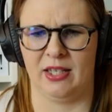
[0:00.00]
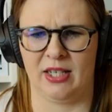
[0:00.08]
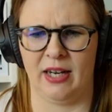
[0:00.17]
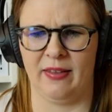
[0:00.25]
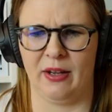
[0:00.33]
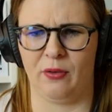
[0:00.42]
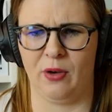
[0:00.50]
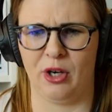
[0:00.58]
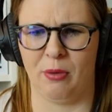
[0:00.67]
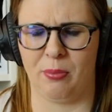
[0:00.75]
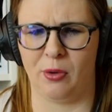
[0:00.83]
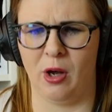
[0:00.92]
this guy, like, run
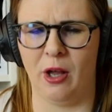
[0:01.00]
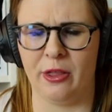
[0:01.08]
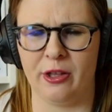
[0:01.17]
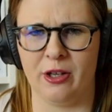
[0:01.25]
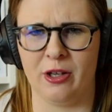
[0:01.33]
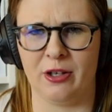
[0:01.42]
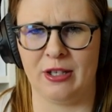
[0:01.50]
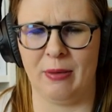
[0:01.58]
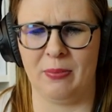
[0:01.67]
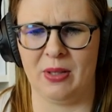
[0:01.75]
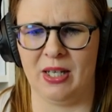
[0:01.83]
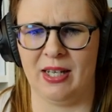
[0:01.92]
a brothel or
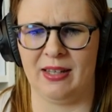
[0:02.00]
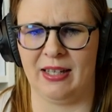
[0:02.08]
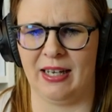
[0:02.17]
something?